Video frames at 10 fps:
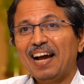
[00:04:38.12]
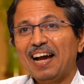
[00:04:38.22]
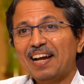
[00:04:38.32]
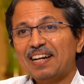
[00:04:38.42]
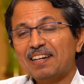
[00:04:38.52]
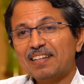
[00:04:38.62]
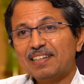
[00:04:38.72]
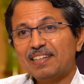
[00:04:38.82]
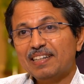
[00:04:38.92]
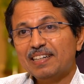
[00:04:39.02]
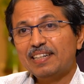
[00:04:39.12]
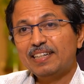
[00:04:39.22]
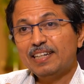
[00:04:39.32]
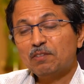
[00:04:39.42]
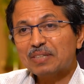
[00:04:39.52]
And
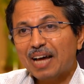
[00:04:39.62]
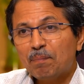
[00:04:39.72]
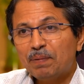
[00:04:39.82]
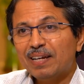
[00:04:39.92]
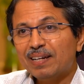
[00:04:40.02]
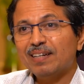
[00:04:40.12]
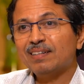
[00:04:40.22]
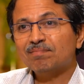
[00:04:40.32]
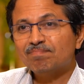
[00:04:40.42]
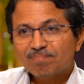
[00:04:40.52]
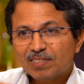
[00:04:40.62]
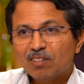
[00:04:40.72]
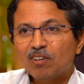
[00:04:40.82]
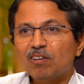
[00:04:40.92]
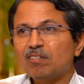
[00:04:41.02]
it was happening in, you
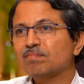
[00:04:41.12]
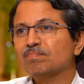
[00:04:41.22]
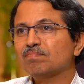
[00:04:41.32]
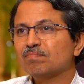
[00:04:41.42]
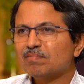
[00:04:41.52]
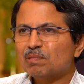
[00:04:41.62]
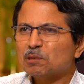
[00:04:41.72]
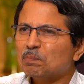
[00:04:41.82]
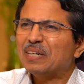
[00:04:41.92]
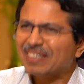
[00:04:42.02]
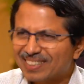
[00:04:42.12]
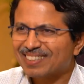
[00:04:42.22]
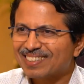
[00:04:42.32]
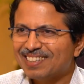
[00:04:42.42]
know, spurts.